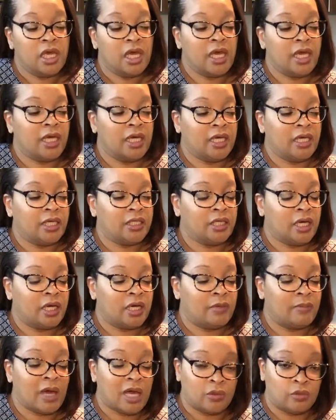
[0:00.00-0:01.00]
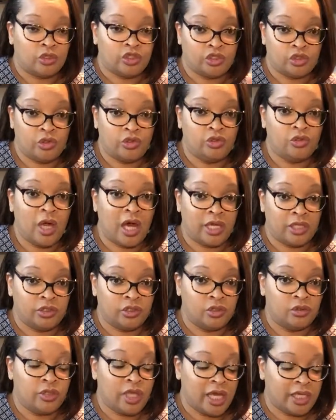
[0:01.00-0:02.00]
and I will show you how to
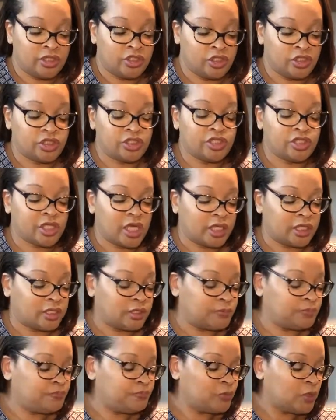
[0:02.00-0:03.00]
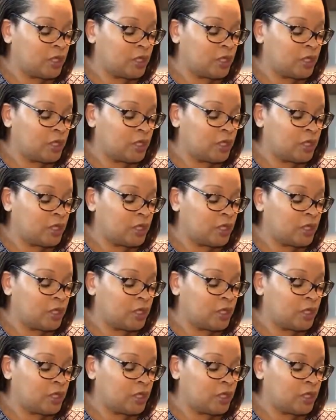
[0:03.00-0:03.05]
do that in just a second.